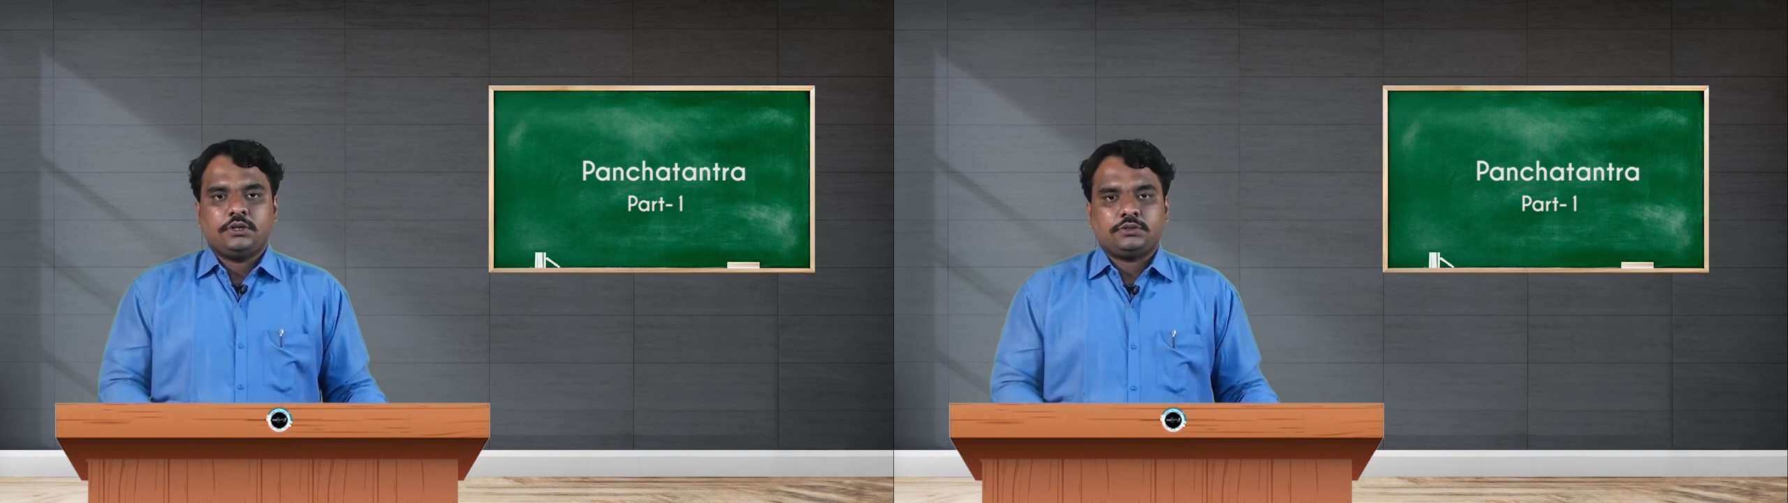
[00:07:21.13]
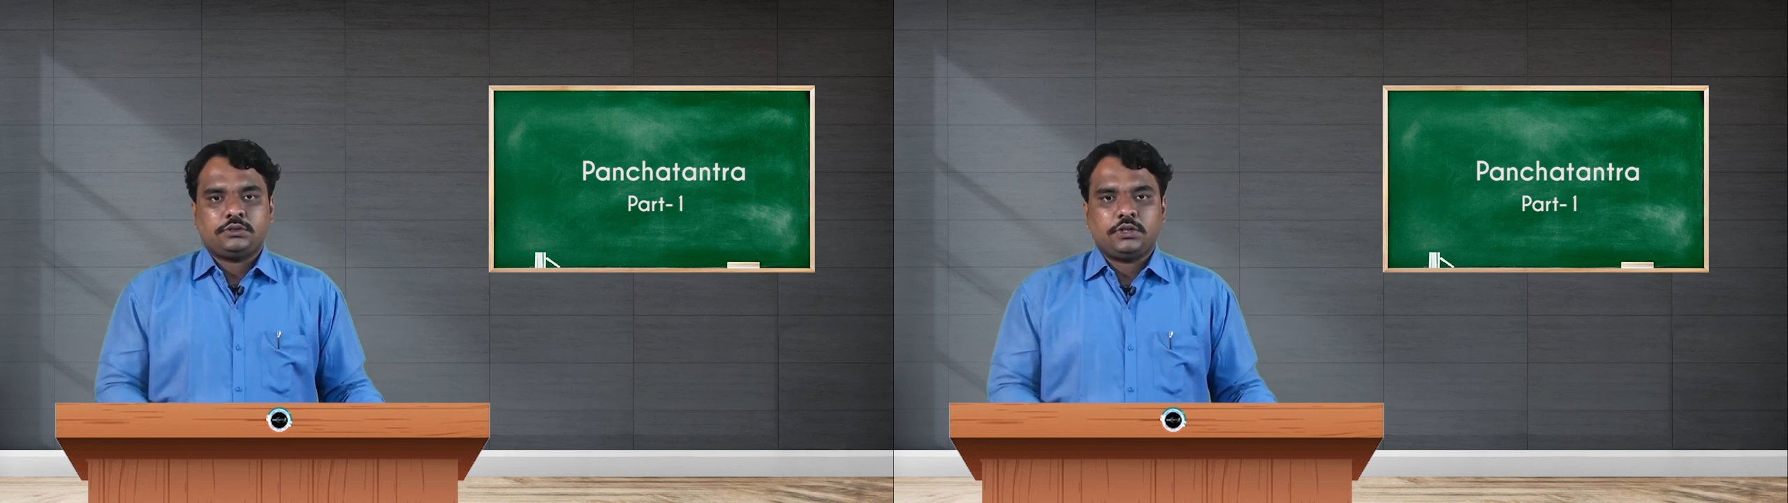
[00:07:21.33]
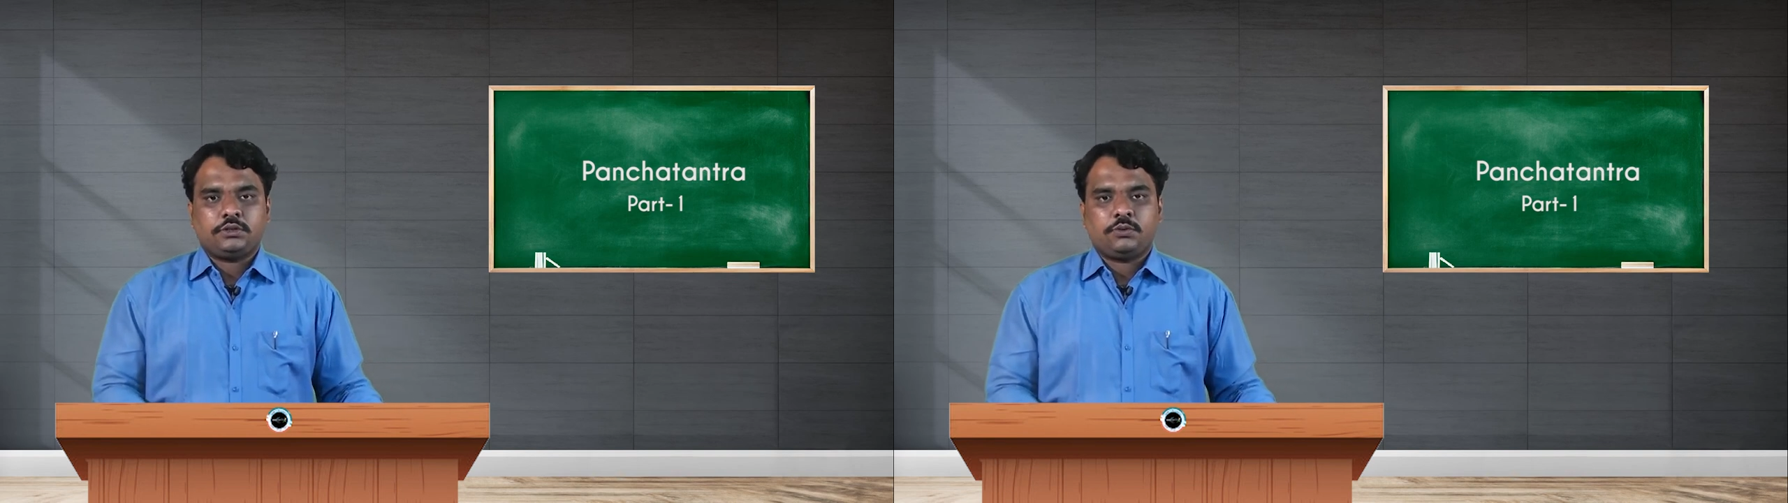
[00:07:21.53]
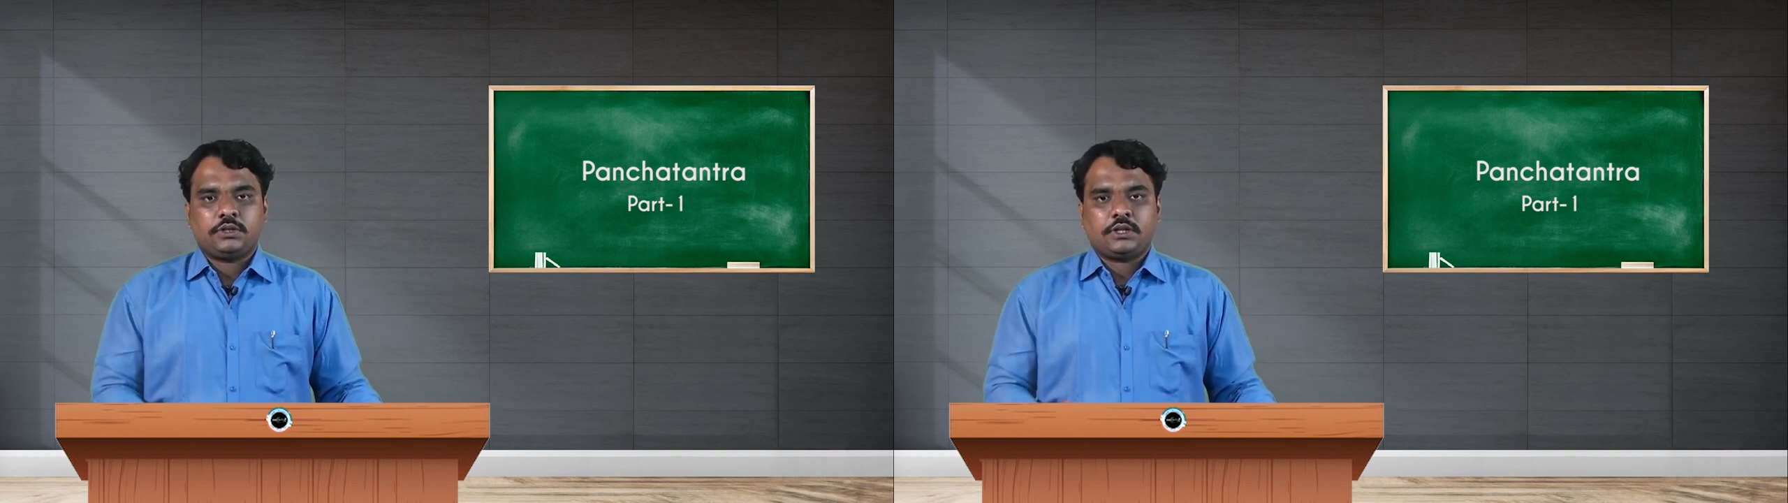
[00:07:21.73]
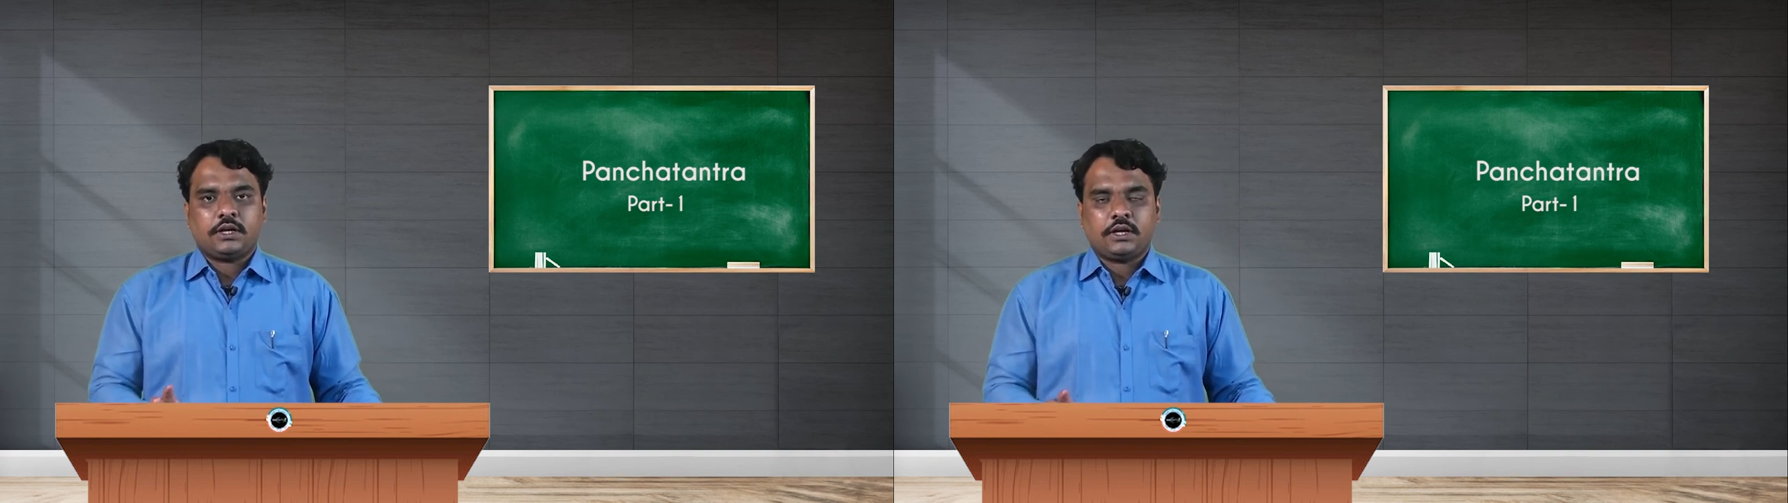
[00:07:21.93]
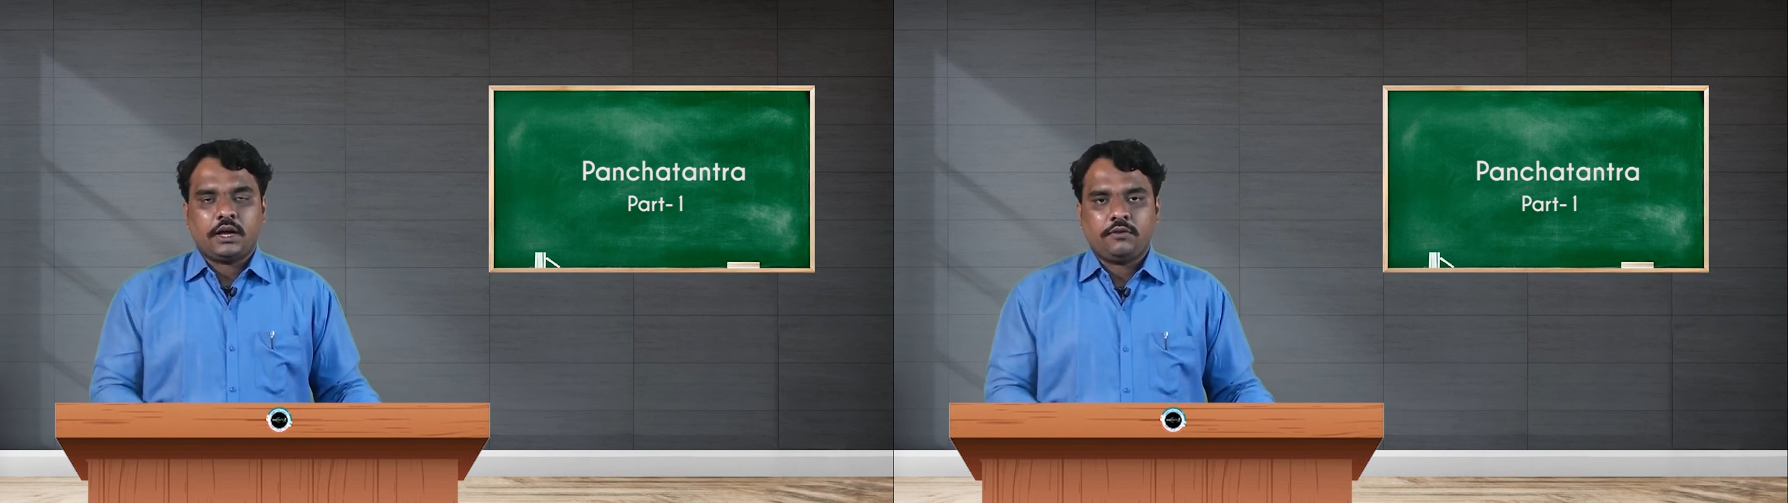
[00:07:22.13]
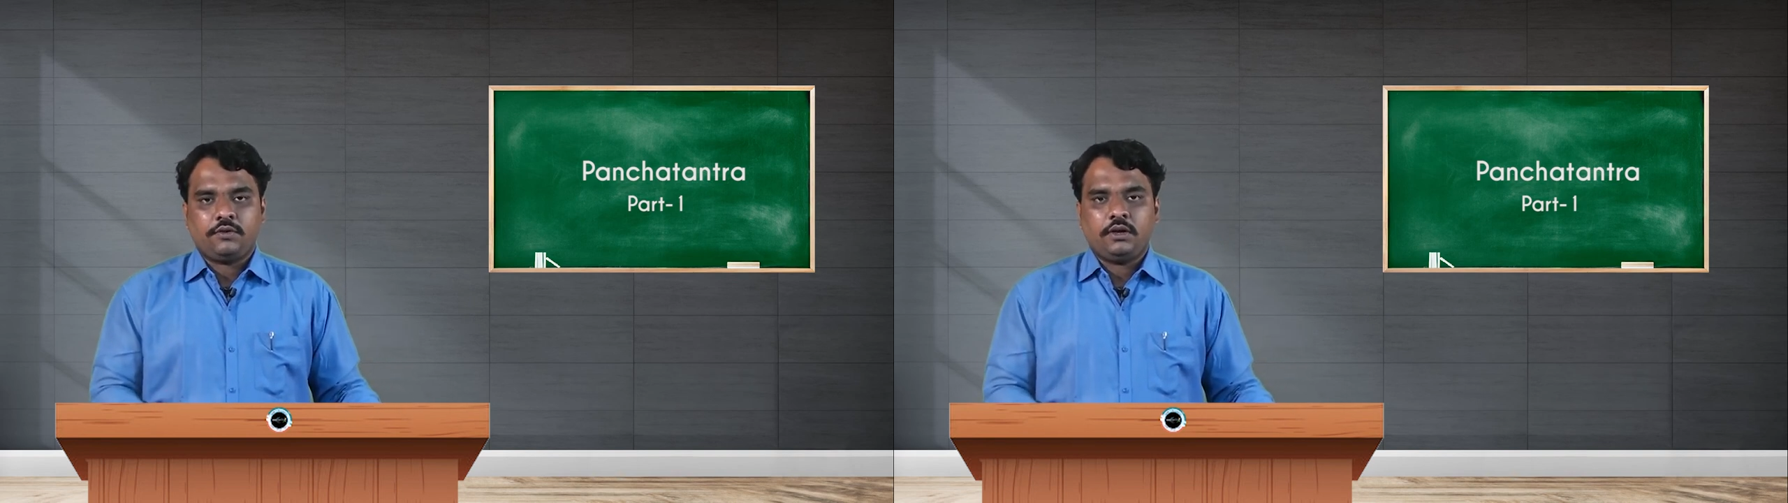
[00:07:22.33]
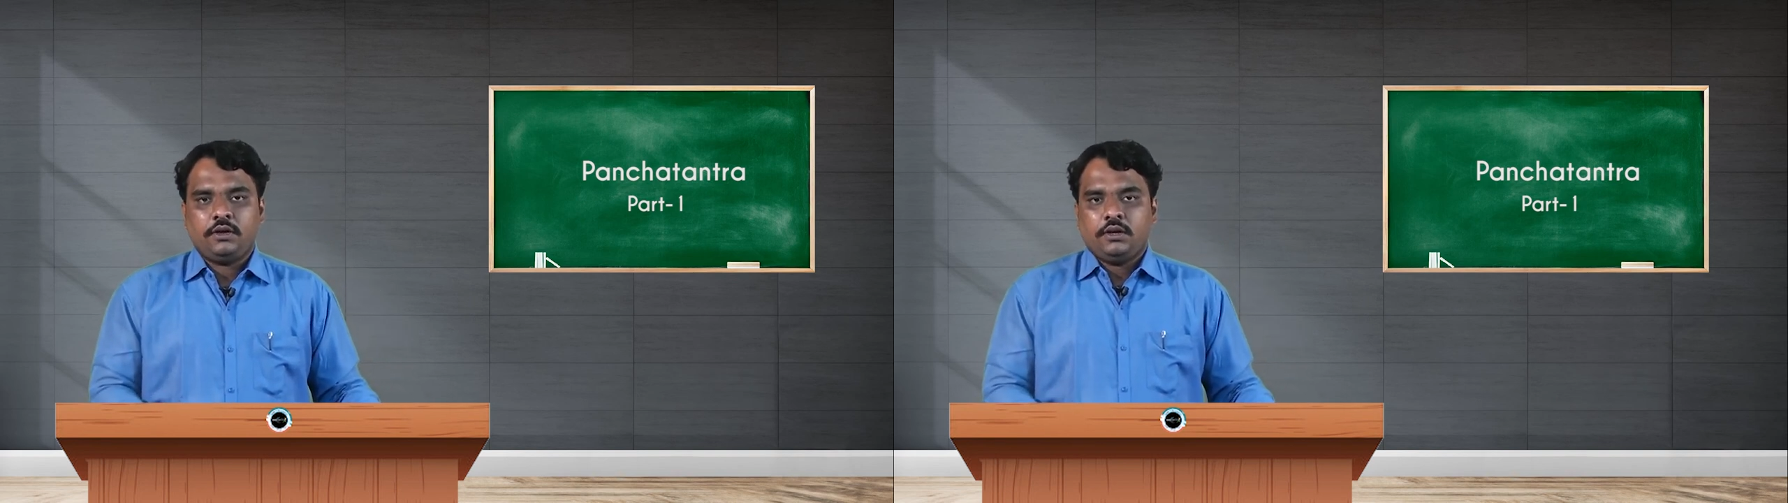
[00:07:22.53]
so that one can have
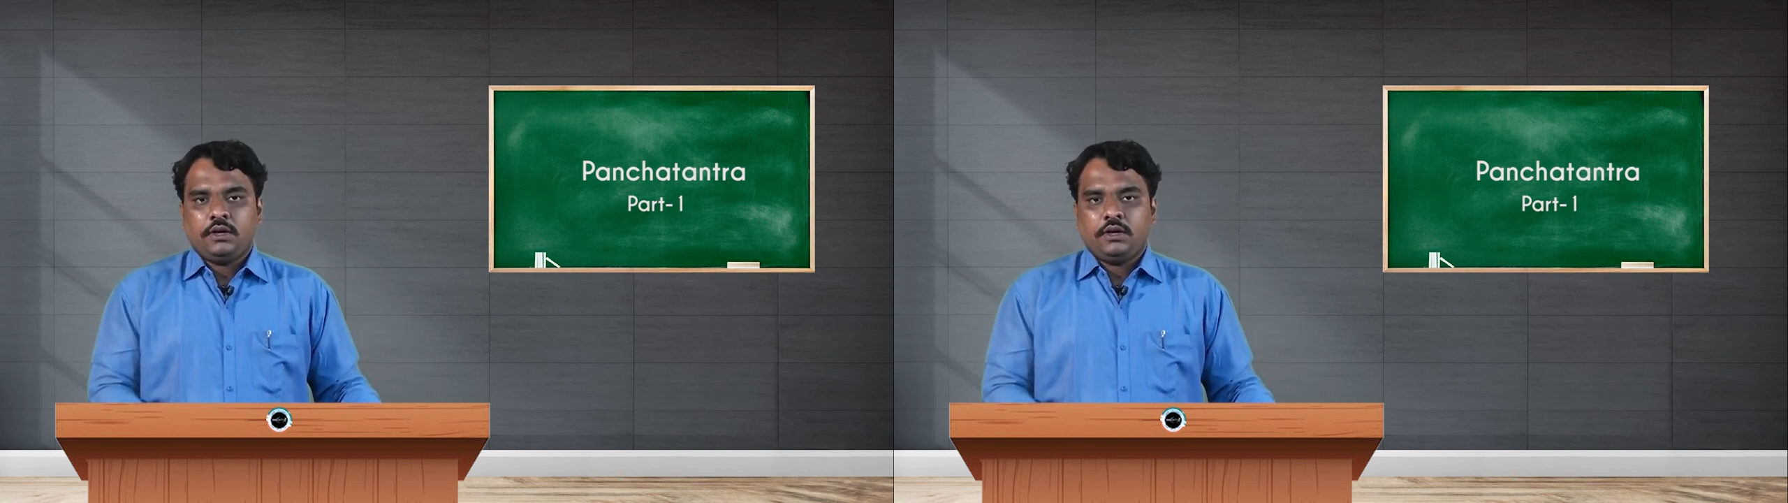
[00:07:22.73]
a